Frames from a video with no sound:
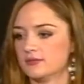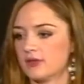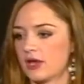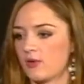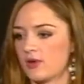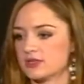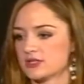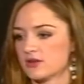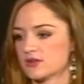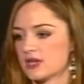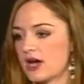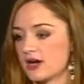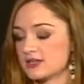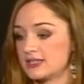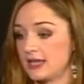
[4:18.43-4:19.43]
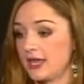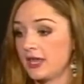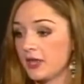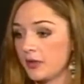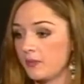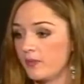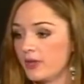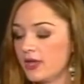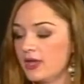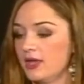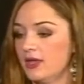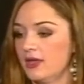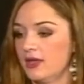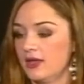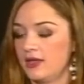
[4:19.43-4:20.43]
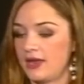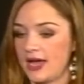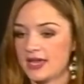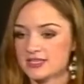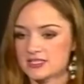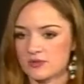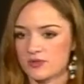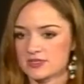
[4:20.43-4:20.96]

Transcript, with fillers: I, I went to go talk to him, and asked him.